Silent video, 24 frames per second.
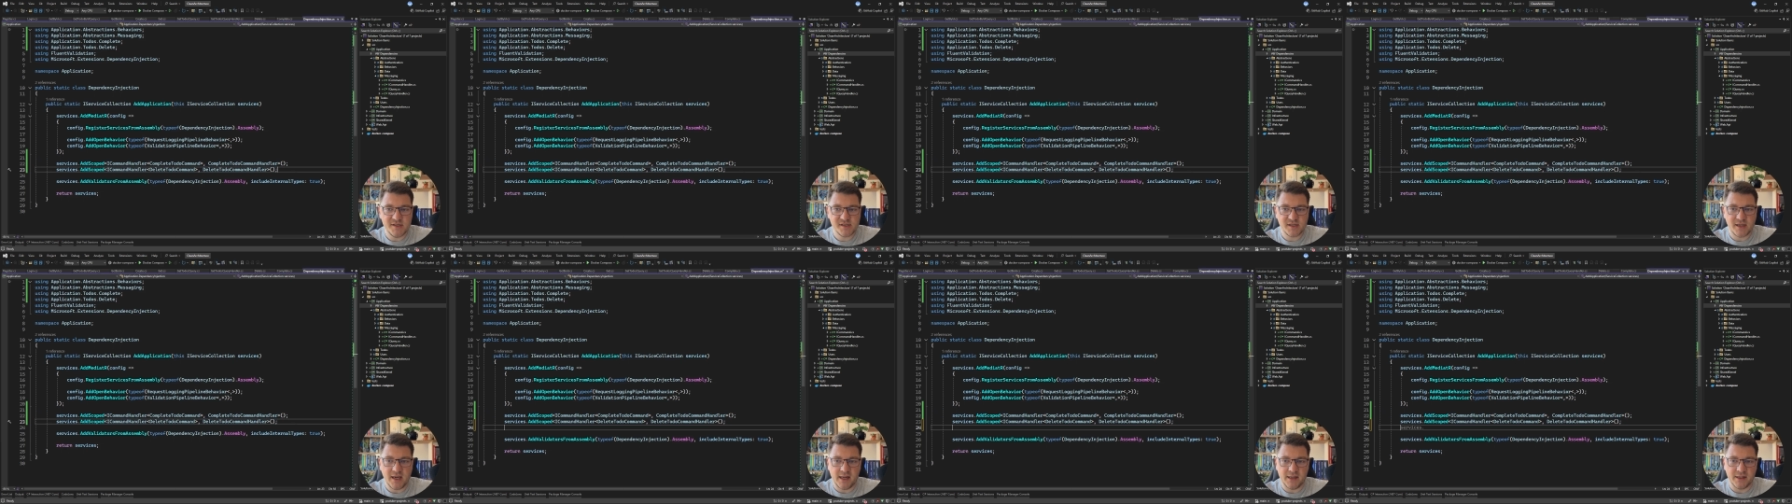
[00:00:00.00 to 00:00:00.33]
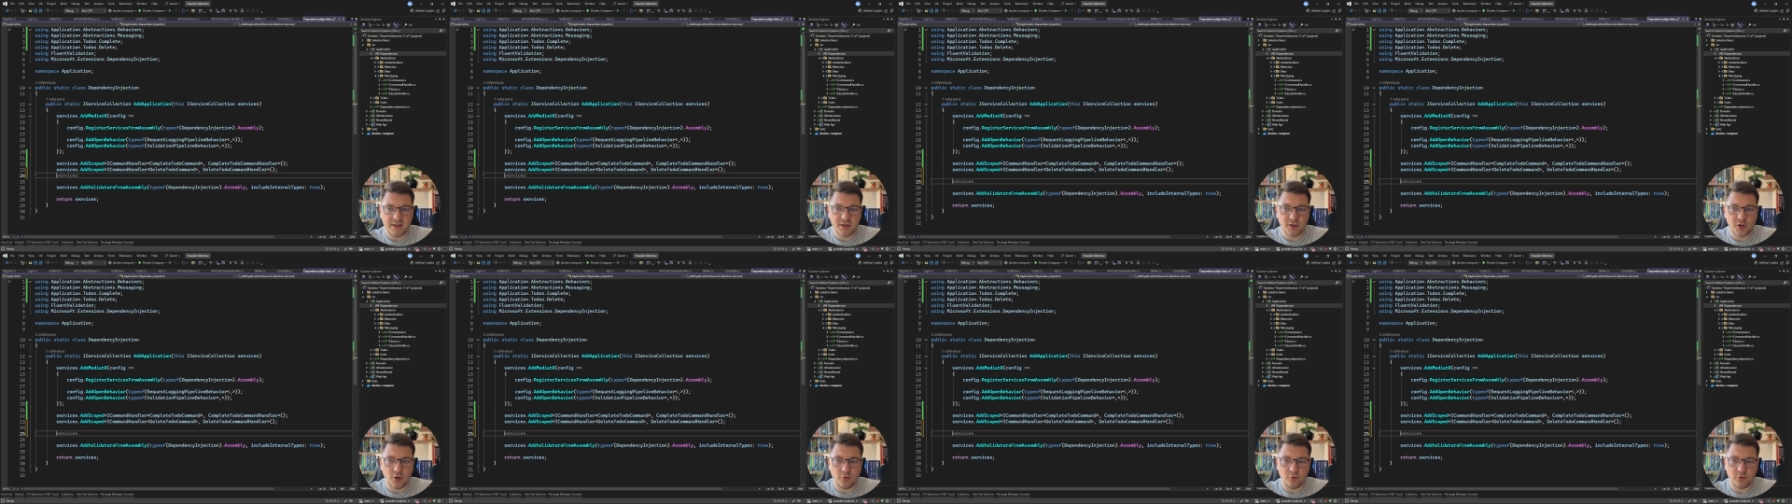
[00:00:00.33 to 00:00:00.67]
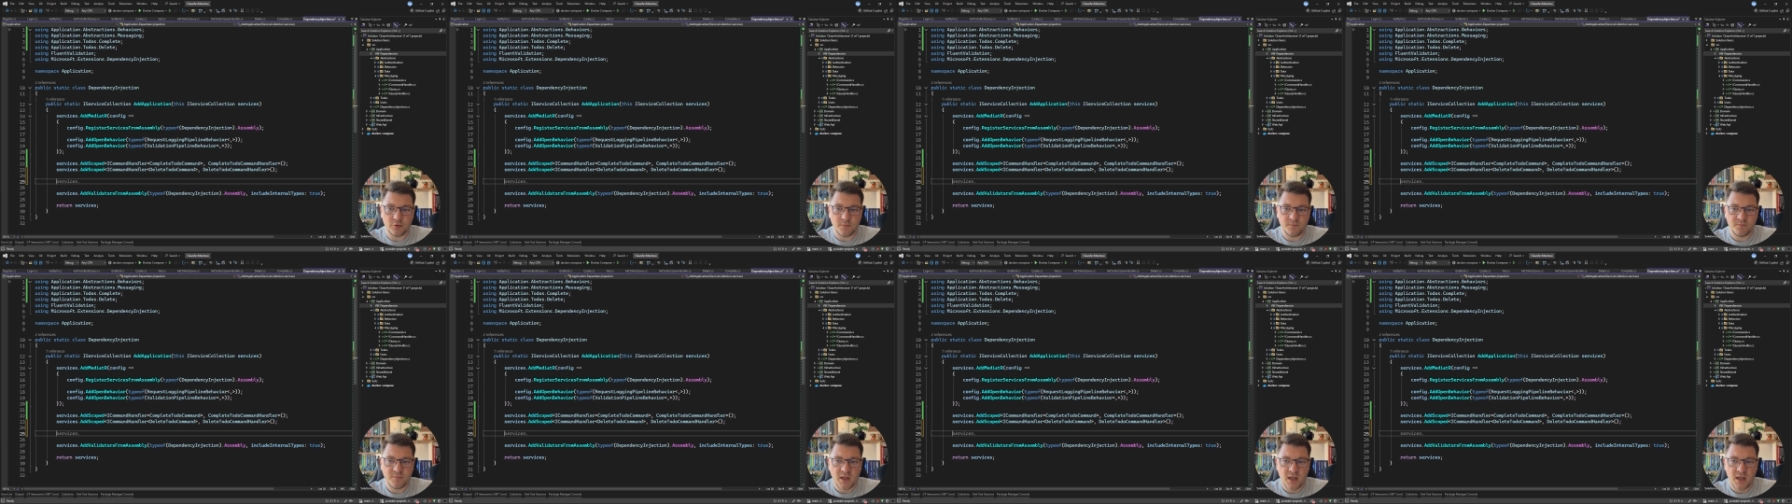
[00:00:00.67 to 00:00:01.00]
scanning code.
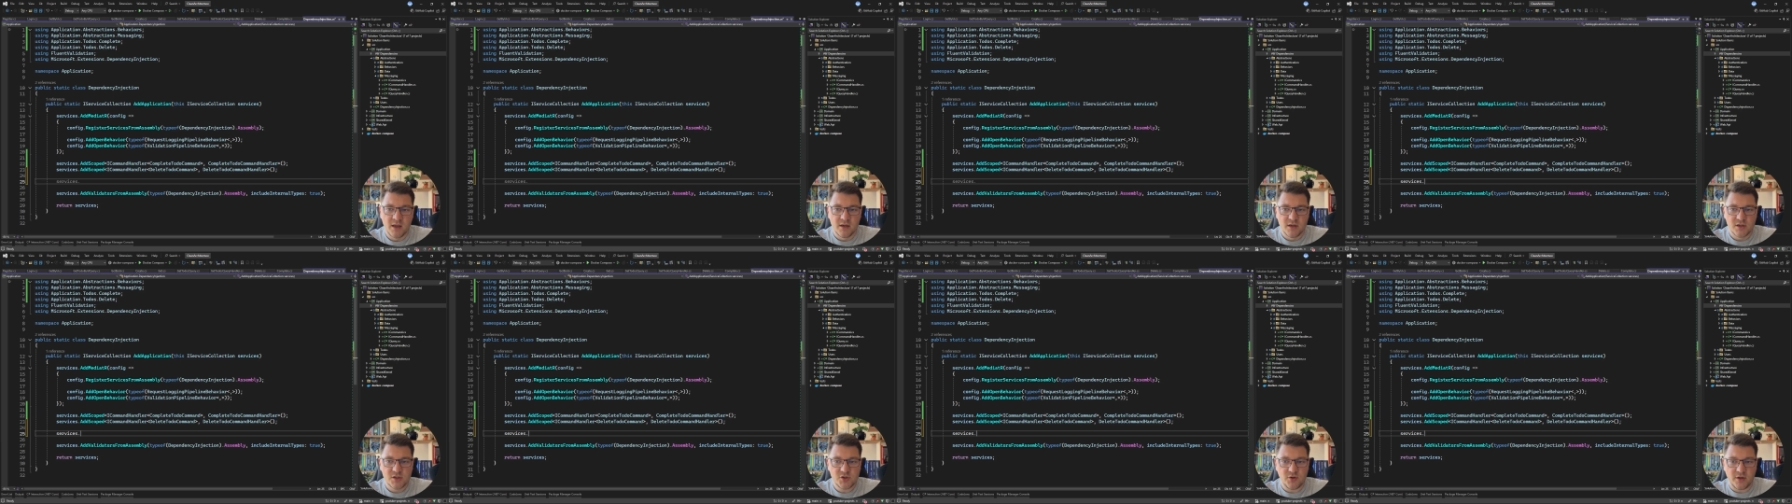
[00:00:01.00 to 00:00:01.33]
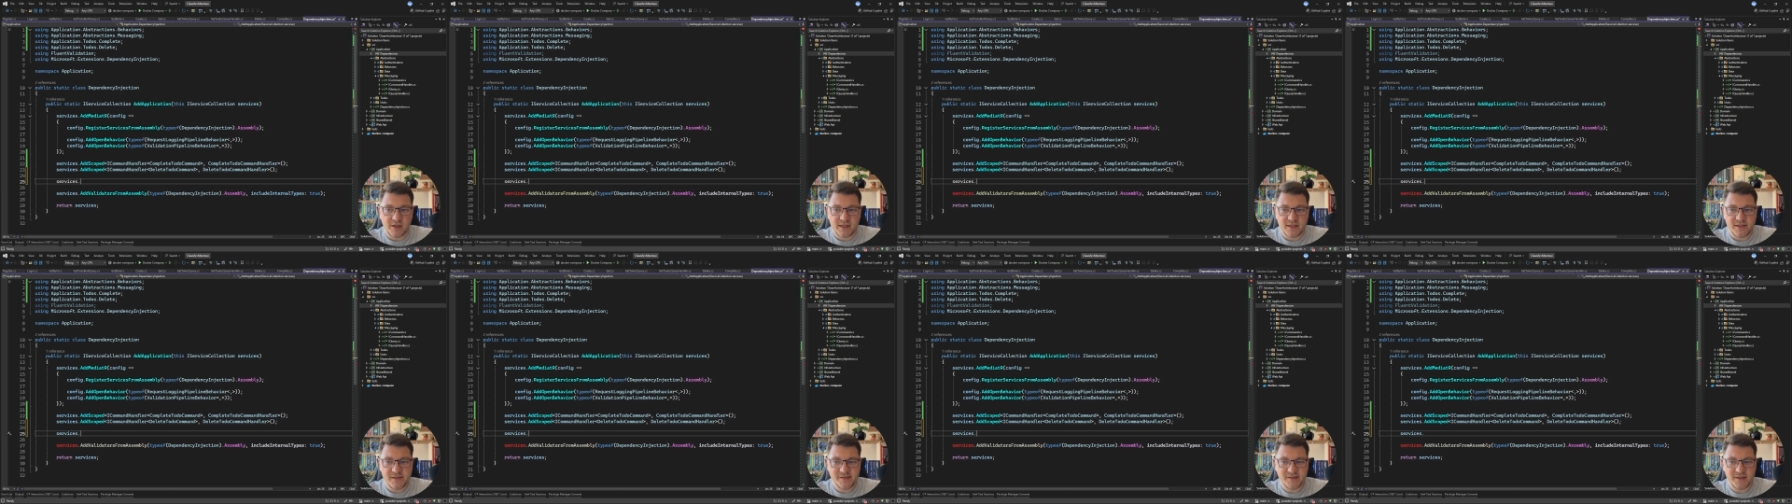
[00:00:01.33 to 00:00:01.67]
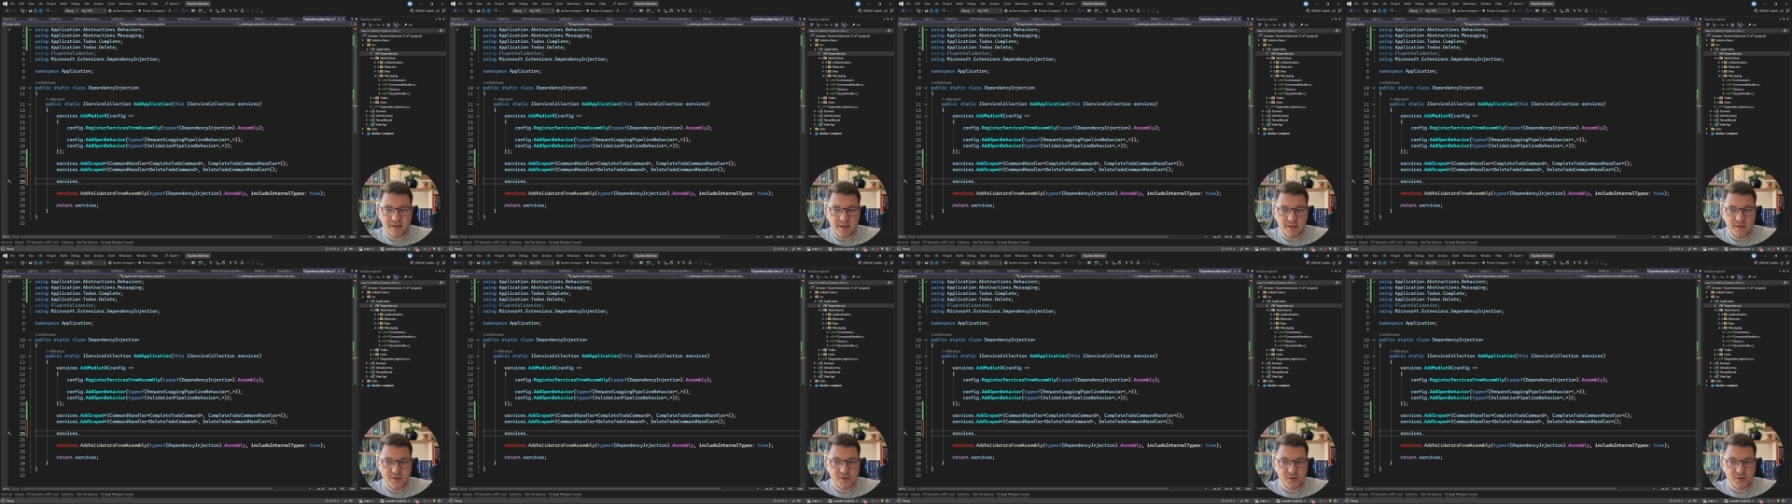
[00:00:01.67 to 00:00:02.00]
So I can say